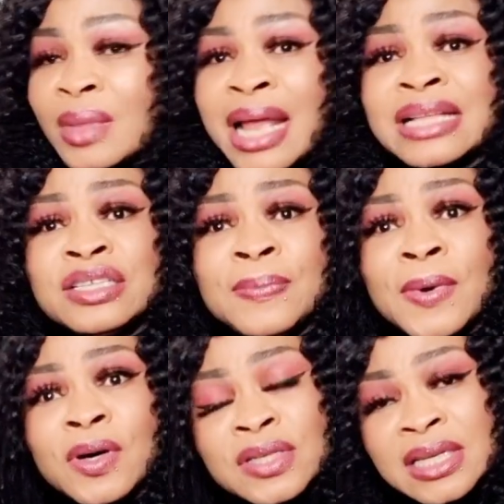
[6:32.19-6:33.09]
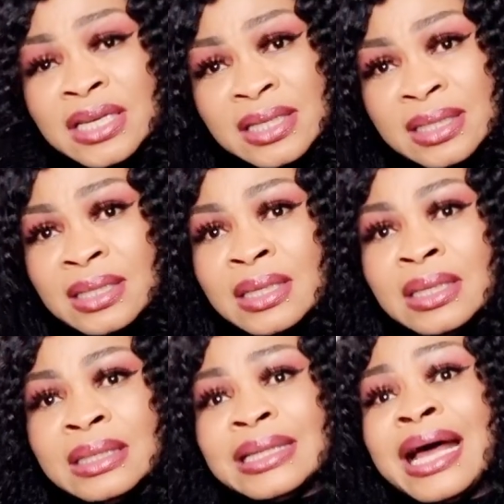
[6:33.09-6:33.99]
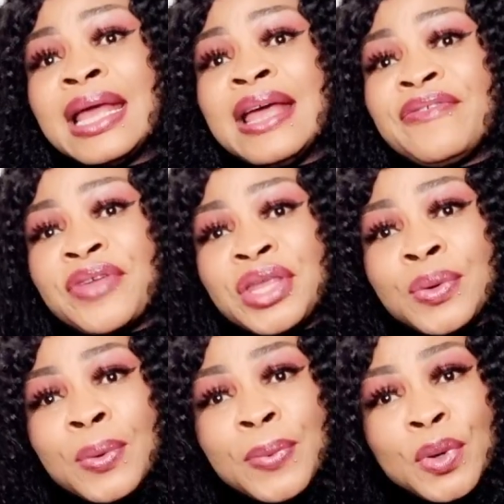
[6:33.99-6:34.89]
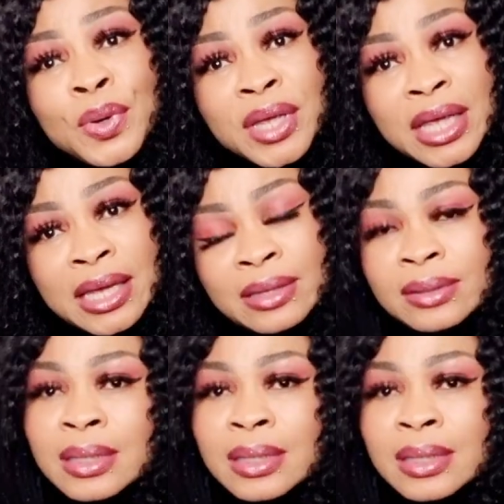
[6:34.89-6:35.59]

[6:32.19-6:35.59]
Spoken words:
antibiotics that everything will be okay.